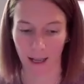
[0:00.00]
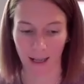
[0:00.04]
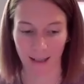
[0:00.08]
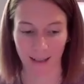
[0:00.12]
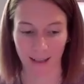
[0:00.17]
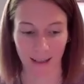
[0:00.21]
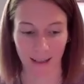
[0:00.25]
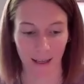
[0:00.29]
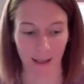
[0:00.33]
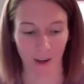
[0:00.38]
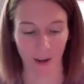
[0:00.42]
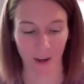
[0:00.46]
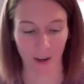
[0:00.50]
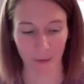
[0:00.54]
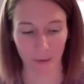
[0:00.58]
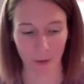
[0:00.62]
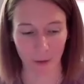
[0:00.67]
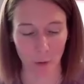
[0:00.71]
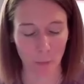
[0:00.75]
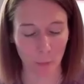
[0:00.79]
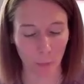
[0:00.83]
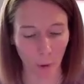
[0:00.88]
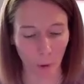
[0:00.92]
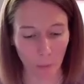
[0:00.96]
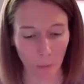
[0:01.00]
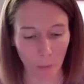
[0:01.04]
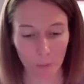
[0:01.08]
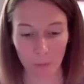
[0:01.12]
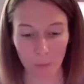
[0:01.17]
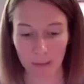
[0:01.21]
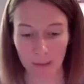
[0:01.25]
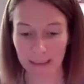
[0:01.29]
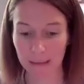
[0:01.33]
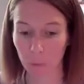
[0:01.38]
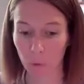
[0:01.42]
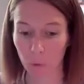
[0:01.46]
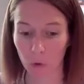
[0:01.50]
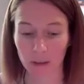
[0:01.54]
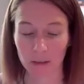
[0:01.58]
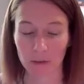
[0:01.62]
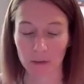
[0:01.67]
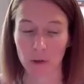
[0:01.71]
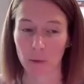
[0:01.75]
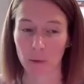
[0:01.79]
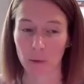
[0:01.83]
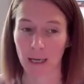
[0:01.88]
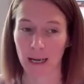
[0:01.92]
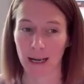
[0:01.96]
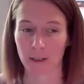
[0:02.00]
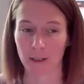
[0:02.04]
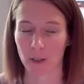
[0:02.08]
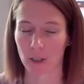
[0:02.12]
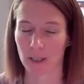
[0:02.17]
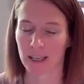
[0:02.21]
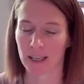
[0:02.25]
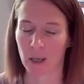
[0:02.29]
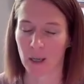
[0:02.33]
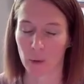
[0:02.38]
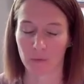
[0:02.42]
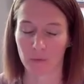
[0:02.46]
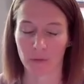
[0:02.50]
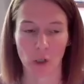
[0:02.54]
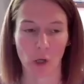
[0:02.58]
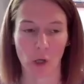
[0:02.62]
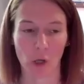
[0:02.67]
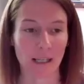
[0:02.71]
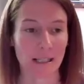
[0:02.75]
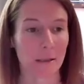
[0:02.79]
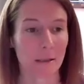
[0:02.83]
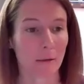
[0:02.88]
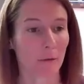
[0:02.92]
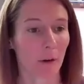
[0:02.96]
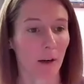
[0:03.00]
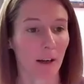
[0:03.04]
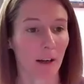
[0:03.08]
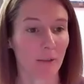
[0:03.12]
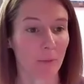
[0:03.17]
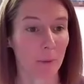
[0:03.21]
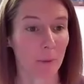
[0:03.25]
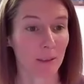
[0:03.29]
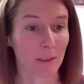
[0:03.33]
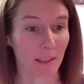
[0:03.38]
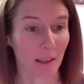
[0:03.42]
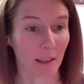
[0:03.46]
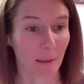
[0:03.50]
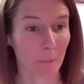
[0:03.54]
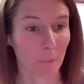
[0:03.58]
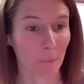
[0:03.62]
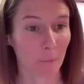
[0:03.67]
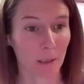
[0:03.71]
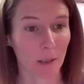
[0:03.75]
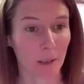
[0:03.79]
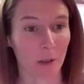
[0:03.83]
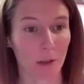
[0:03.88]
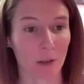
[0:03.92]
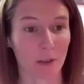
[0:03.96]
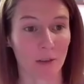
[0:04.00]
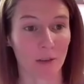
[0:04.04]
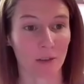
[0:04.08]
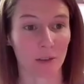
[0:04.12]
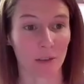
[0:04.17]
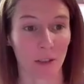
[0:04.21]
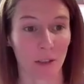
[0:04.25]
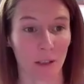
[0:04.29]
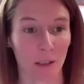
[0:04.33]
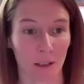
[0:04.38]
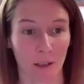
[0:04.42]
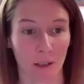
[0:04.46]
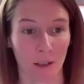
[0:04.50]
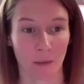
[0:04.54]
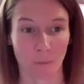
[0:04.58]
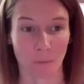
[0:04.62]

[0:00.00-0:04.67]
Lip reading: Again, you probably want to do it actually over 95% because